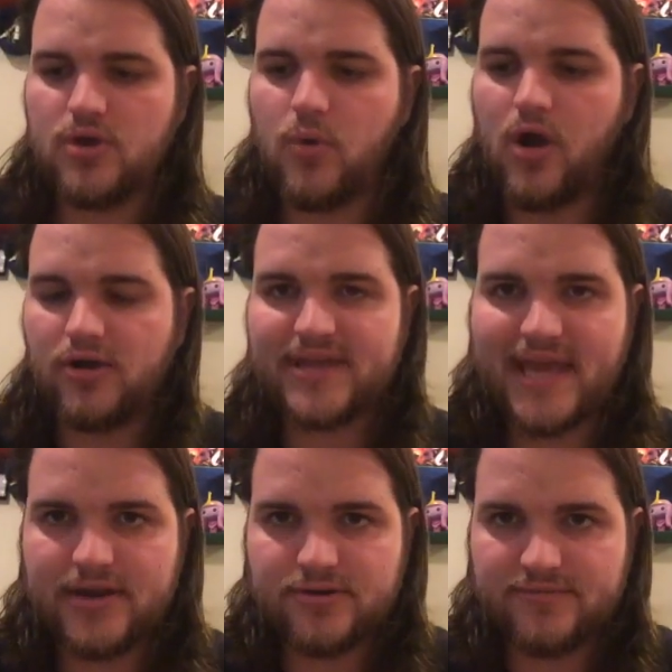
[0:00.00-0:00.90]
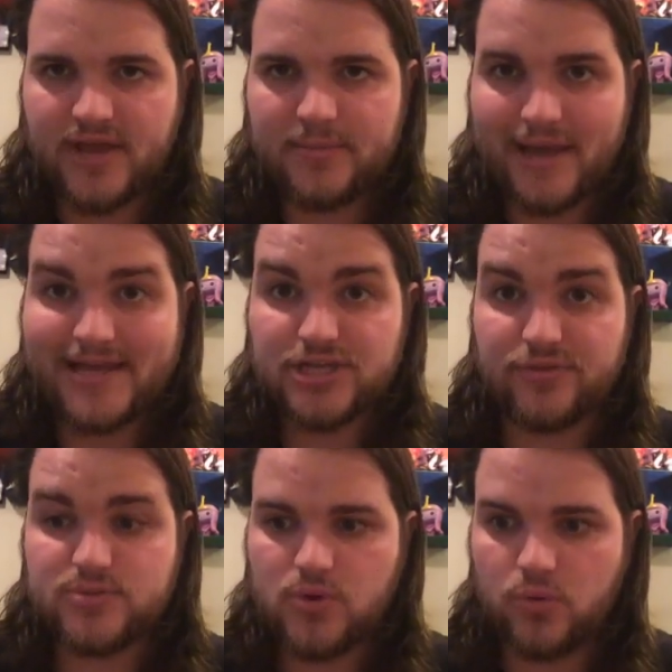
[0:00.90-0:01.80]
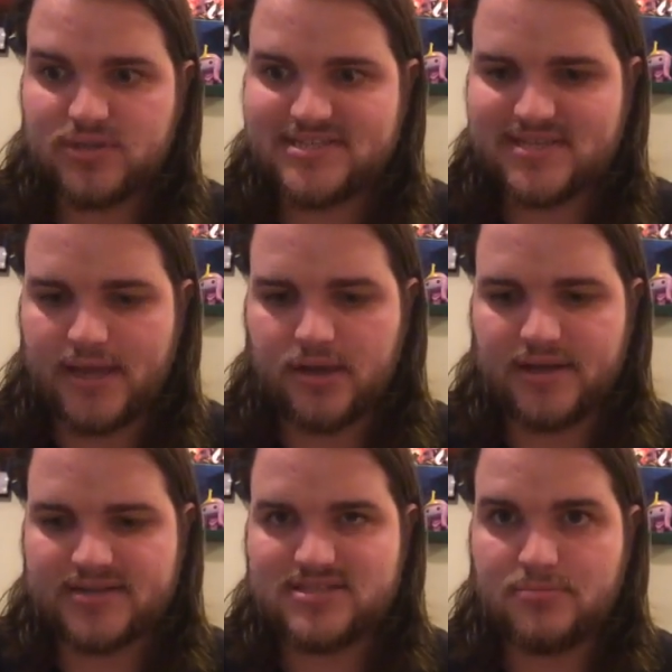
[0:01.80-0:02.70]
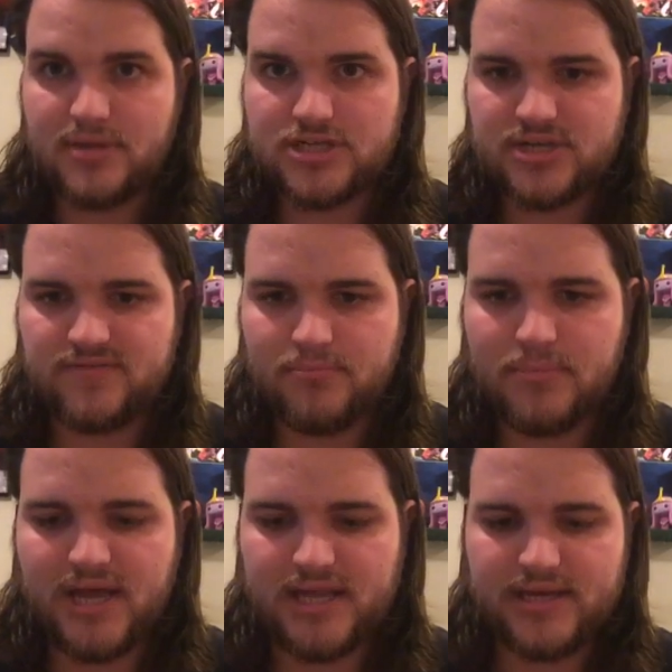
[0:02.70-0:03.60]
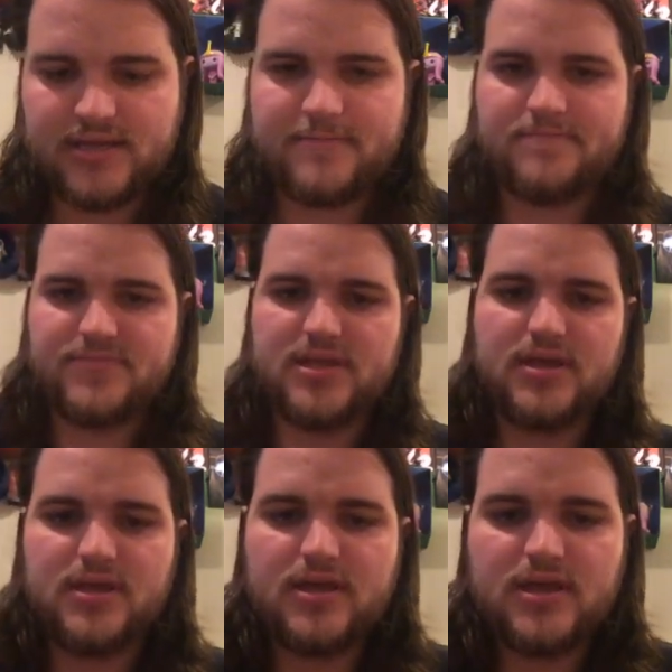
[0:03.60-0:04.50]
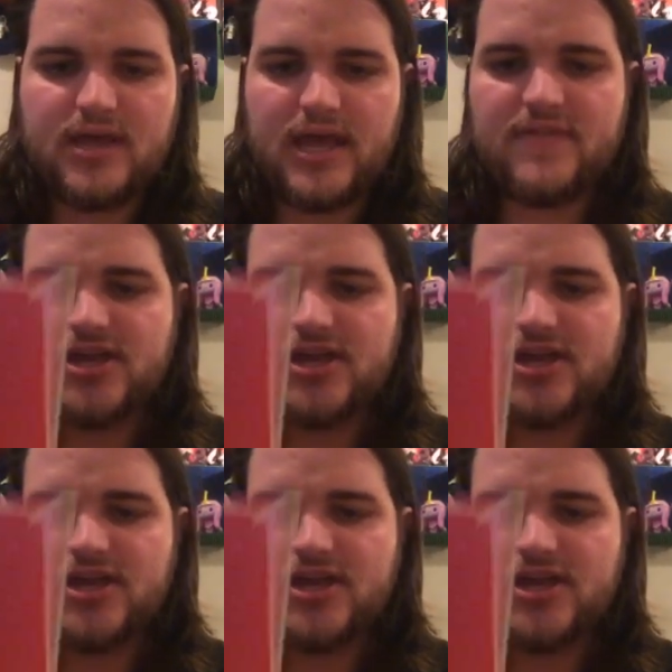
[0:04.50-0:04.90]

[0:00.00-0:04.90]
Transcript: arcane or divine magic. There's only psionics, the magic of the mind. And then